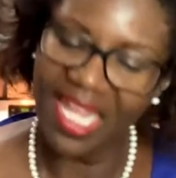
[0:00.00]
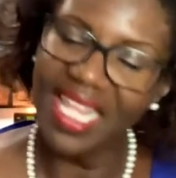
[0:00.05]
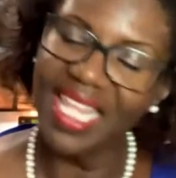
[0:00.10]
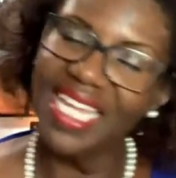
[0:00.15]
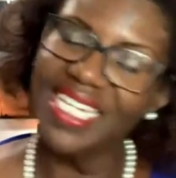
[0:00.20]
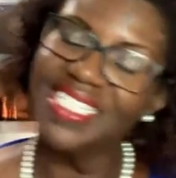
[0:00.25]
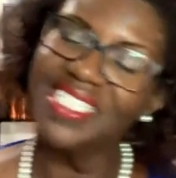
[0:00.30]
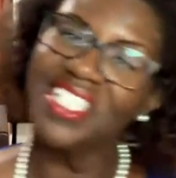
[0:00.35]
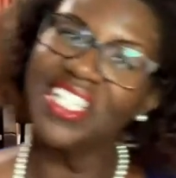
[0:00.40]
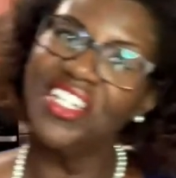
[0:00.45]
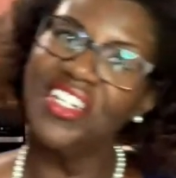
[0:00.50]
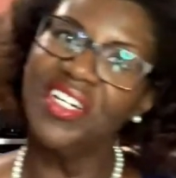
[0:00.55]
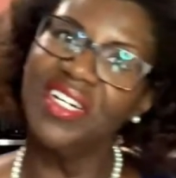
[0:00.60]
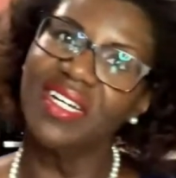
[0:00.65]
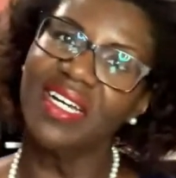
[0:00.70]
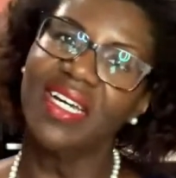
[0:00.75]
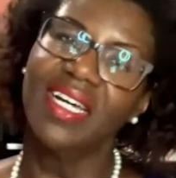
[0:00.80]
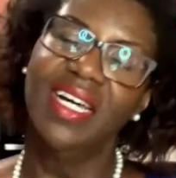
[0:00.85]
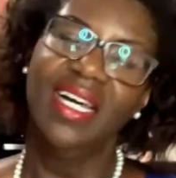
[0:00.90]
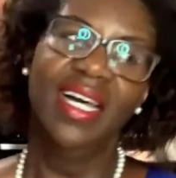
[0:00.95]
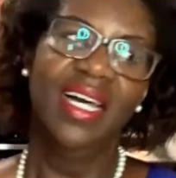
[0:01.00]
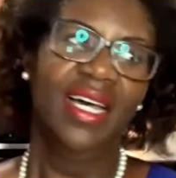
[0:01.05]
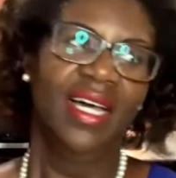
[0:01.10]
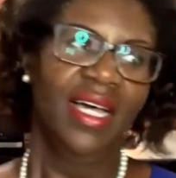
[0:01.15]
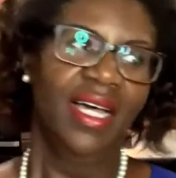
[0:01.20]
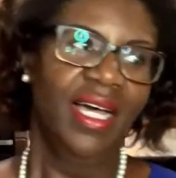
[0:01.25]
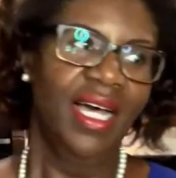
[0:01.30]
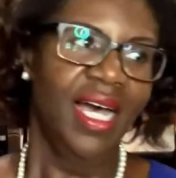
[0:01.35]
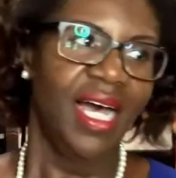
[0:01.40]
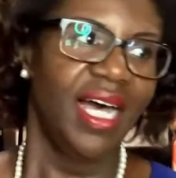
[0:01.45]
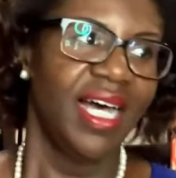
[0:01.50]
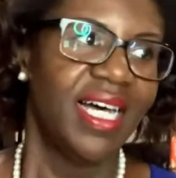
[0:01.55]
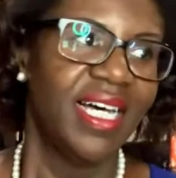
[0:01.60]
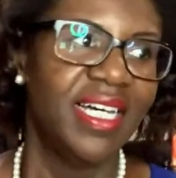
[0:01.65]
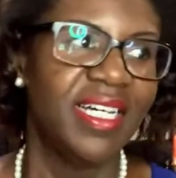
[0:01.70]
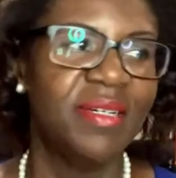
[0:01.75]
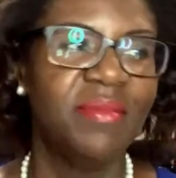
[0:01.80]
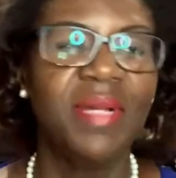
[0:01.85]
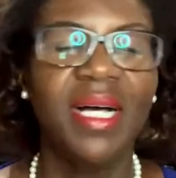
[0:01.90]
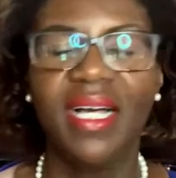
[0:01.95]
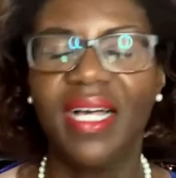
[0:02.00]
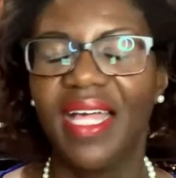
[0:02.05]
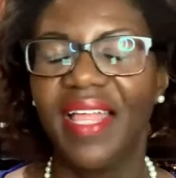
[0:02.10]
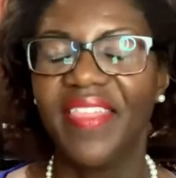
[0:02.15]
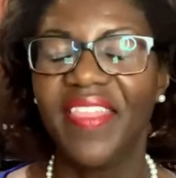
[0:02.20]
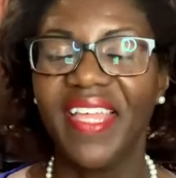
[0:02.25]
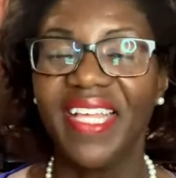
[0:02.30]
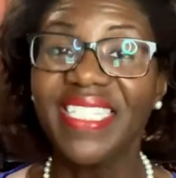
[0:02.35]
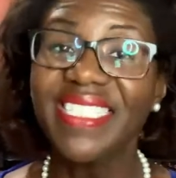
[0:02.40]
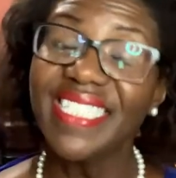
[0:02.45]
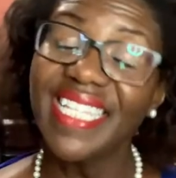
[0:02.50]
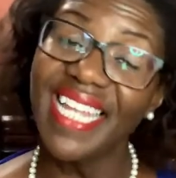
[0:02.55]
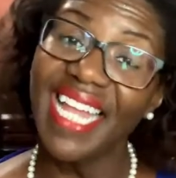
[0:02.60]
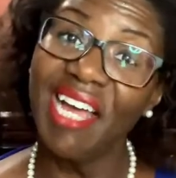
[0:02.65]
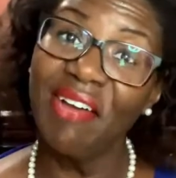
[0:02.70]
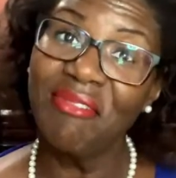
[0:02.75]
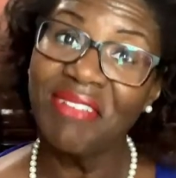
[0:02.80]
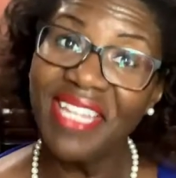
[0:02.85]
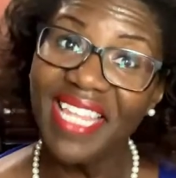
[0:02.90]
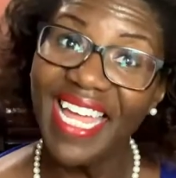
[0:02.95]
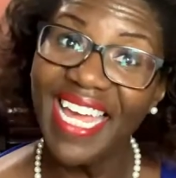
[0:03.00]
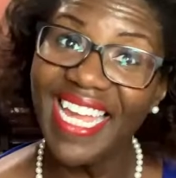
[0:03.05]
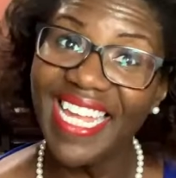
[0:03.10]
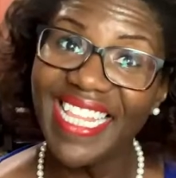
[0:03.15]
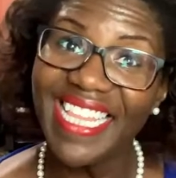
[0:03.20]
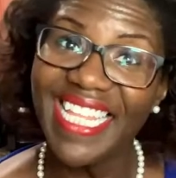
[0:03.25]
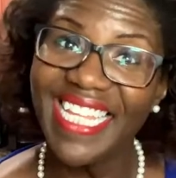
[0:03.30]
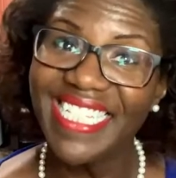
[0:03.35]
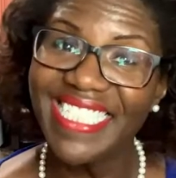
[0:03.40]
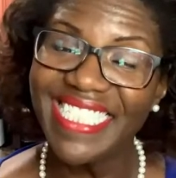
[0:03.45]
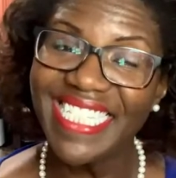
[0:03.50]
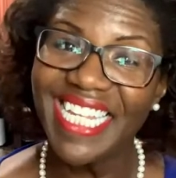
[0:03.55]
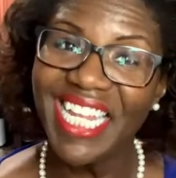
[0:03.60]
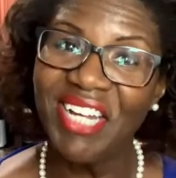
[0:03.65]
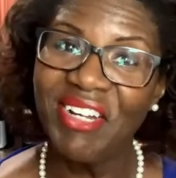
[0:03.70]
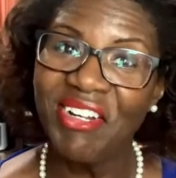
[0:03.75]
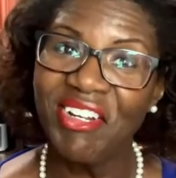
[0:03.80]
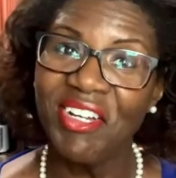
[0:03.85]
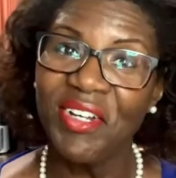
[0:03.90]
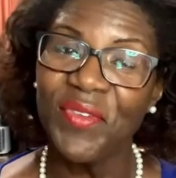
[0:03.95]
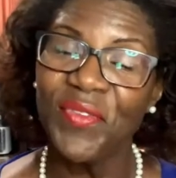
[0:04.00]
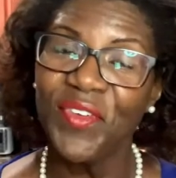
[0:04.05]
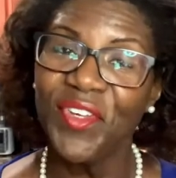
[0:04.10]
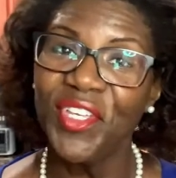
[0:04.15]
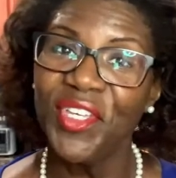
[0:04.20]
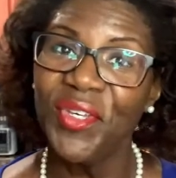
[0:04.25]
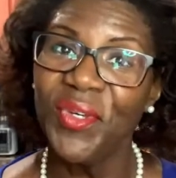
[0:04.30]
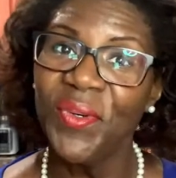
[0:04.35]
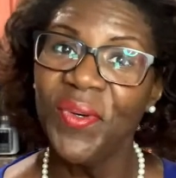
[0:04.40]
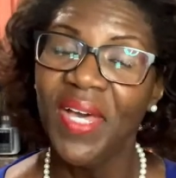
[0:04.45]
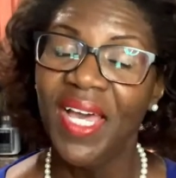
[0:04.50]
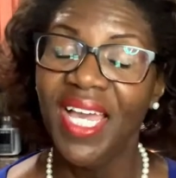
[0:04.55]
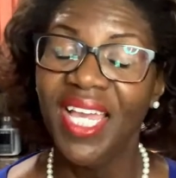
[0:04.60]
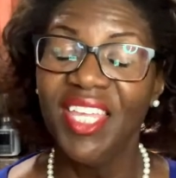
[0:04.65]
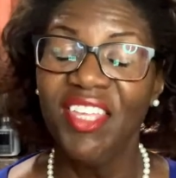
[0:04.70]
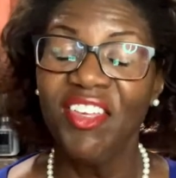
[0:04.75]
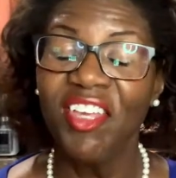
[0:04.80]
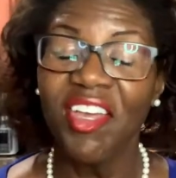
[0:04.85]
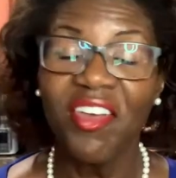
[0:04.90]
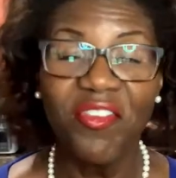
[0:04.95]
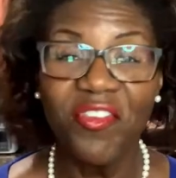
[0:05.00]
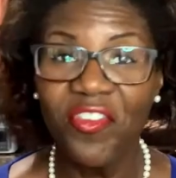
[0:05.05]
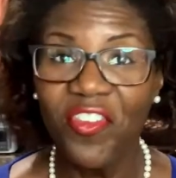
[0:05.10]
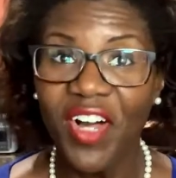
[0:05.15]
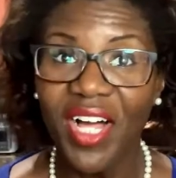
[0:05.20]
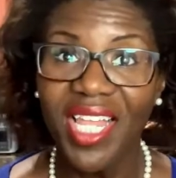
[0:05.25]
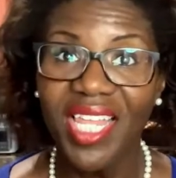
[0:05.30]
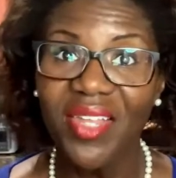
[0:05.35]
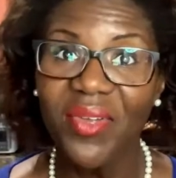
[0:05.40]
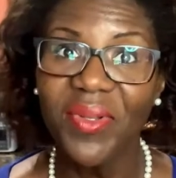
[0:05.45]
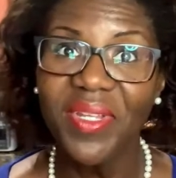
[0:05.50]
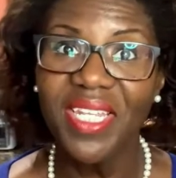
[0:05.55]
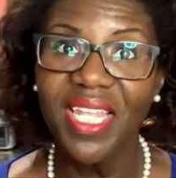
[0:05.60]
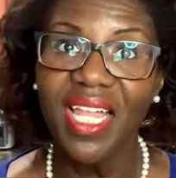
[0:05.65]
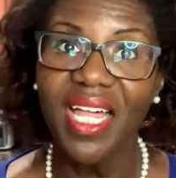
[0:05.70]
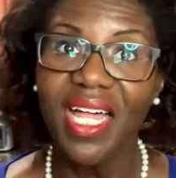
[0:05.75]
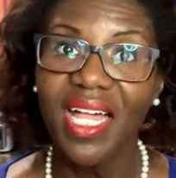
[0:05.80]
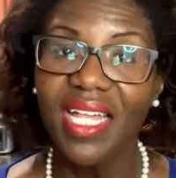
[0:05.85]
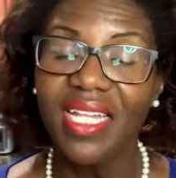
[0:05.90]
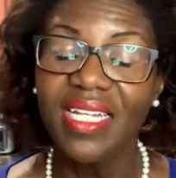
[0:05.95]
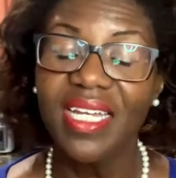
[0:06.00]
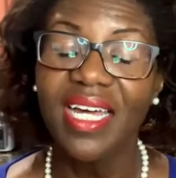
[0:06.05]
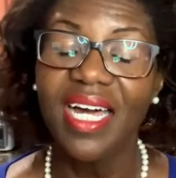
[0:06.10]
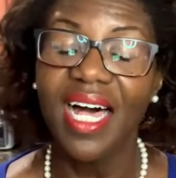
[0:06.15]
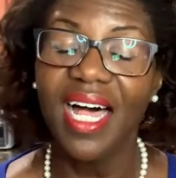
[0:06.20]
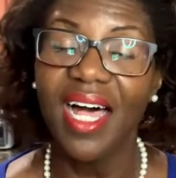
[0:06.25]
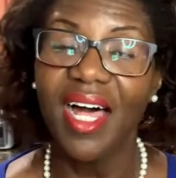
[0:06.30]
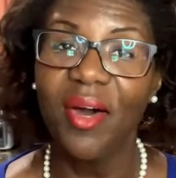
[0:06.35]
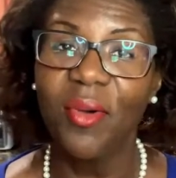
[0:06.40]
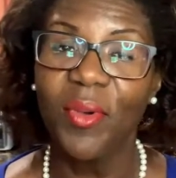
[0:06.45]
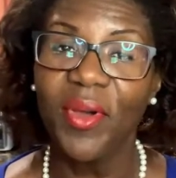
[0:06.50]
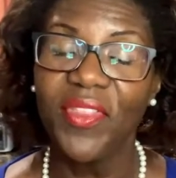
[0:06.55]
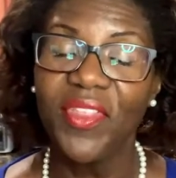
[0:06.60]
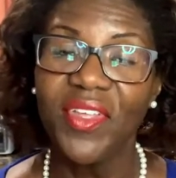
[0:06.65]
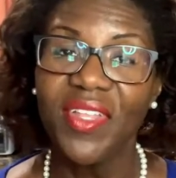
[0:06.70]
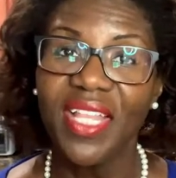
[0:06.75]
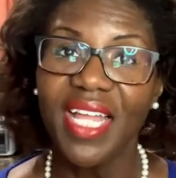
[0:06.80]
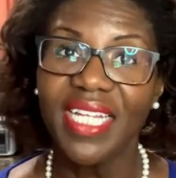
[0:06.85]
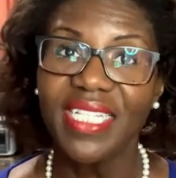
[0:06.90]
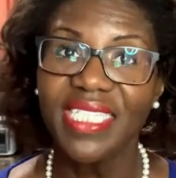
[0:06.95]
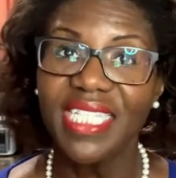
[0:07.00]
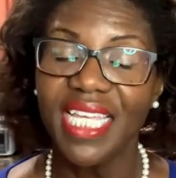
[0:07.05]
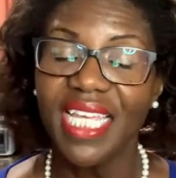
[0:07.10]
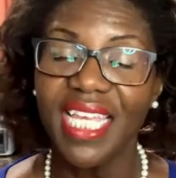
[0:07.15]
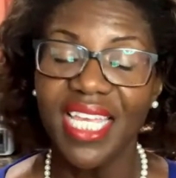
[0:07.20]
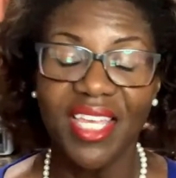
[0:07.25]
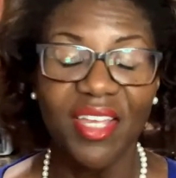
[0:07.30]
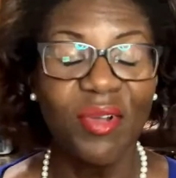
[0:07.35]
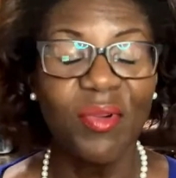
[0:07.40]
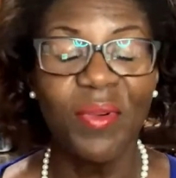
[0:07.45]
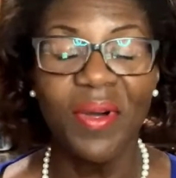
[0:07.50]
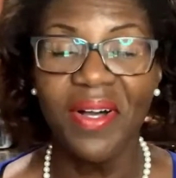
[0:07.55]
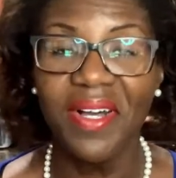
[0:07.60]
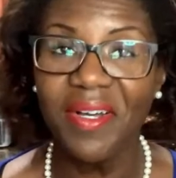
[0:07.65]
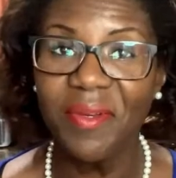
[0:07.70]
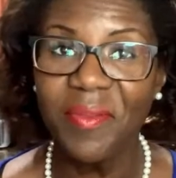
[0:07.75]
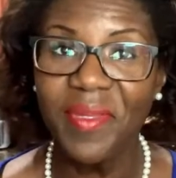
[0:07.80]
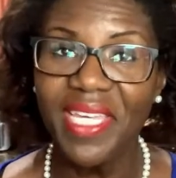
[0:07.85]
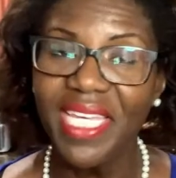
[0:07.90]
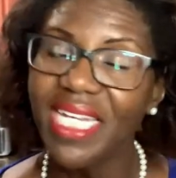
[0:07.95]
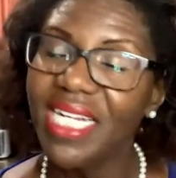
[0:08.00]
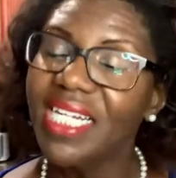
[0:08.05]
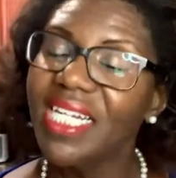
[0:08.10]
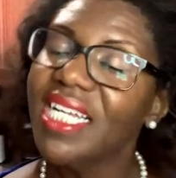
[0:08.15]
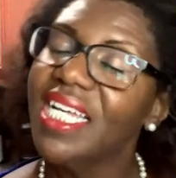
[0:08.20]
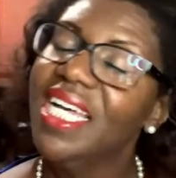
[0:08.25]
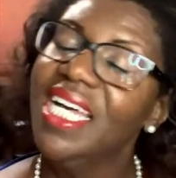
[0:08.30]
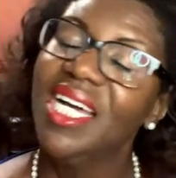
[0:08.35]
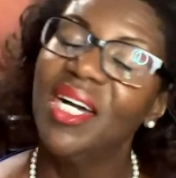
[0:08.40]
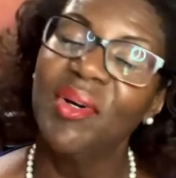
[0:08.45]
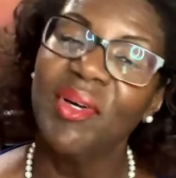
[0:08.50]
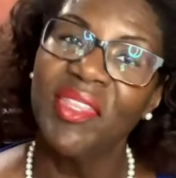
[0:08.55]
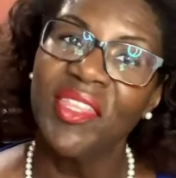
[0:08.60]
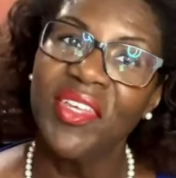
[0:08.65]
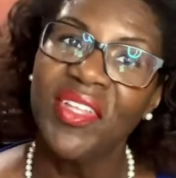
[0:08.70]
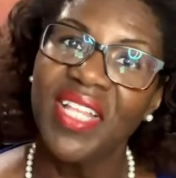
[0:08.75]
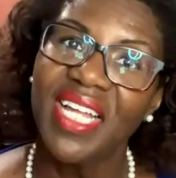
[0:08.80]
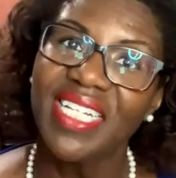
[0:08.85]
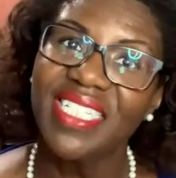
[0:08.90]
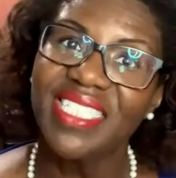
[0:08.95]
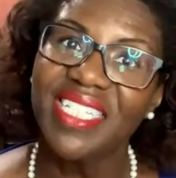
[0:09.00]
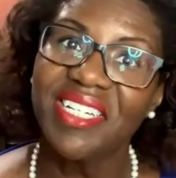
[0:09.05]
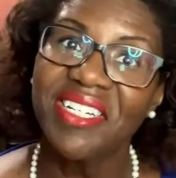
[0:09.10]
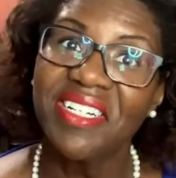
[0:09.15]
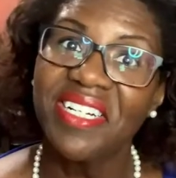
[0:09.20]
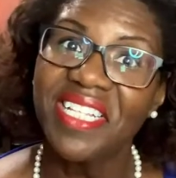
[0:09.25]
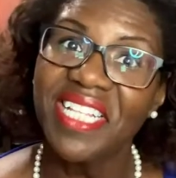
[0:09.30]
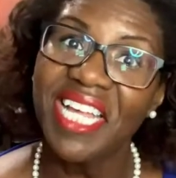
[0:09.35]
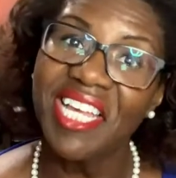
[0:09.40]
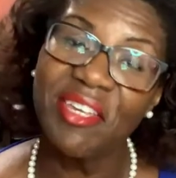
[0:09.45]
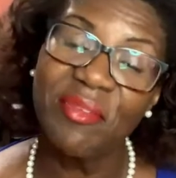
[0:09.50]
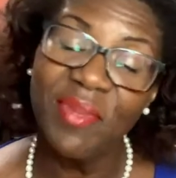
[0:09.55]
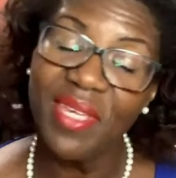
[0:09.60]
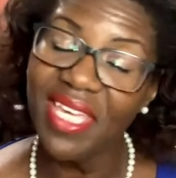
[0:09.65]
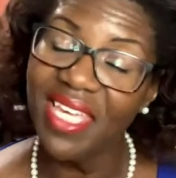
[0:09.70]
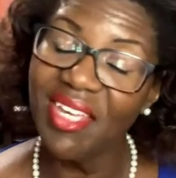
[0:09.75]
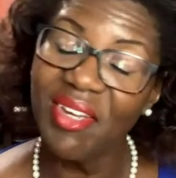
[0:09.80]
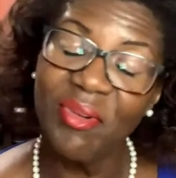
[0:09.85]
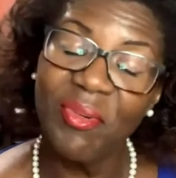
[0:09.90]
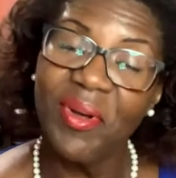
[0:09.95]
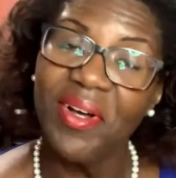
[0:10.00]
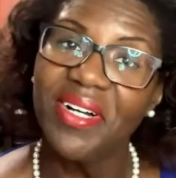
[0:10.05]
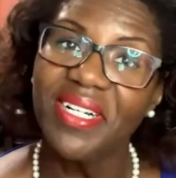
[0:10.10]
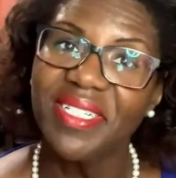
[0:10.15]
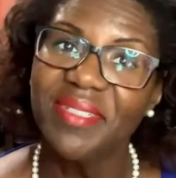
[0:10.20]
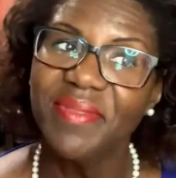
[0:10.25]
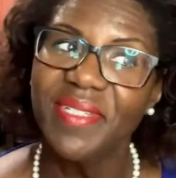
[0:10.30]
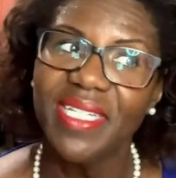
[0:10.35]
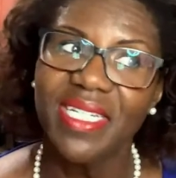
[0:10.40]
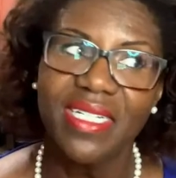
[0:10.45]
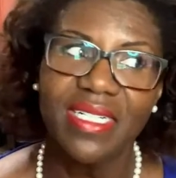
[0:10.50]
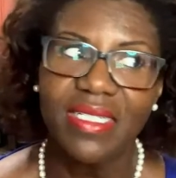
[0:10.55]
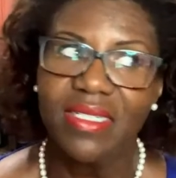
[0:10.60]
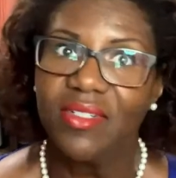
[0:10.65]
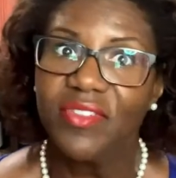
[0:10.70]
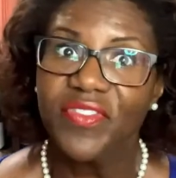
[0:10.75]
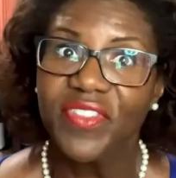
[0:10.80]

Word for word: I like to cook um, things that I would like, things that I would cook for you. You can follow along. Uh, whether you like to eat, you're welcome here. Whether you like to cook like me, you're welcome here.